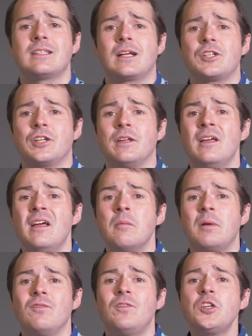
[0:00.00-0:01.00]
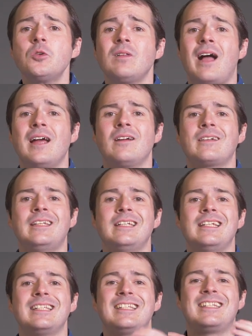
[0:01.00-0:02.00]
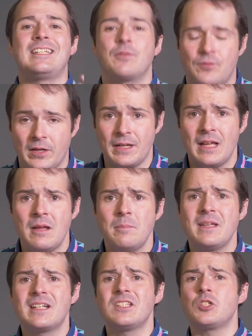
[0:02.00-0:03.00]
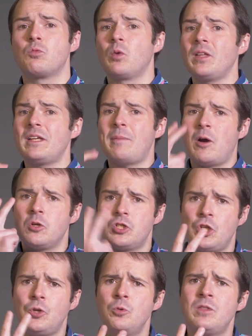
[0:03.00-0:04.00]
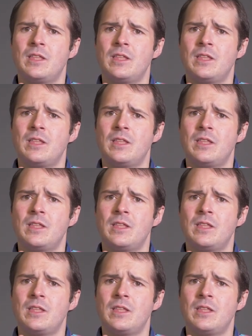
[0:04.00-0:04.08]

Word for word: section, but visual hierarchy is different because it's really about two